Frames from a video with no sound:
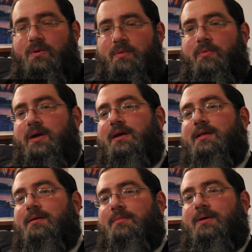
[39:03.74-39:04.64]
what we're bringing
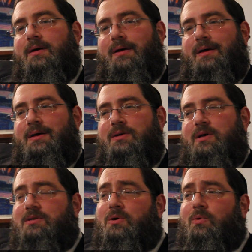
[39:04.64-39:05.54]
them.
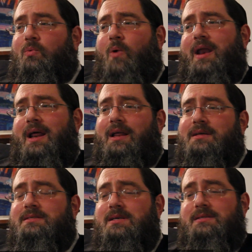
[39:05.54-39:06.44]
So why not
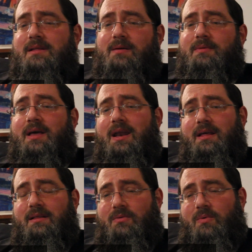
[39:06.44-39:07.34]
assist them in
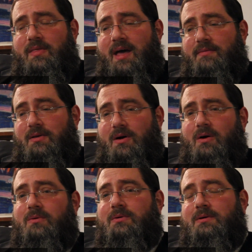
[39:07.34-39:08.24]
getting to where they have to
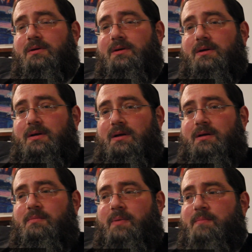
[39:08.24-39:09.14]
go?
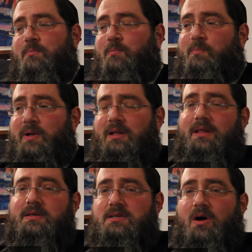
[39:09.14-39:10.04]
By
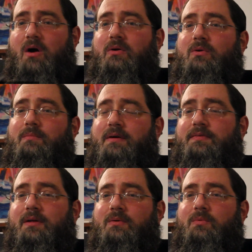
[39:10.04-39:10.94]
building this corridor in
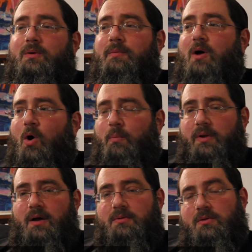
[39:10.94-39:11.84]
Buffalo, we will be
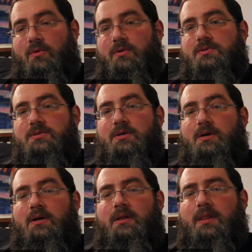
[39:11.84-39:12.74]
opening up the doors,
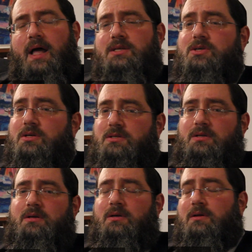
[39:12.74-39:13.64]
not
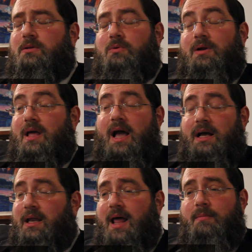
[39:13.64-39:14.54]
just to an
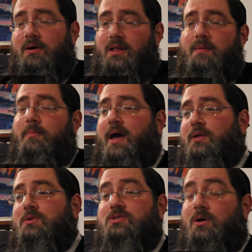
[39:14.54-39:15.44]
economical
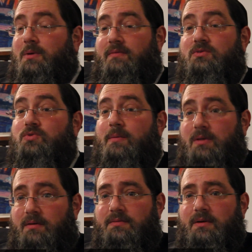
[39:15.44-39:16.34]
impact which nobody even
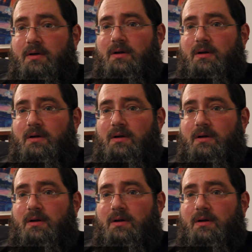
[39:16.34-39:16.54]
dreamt of.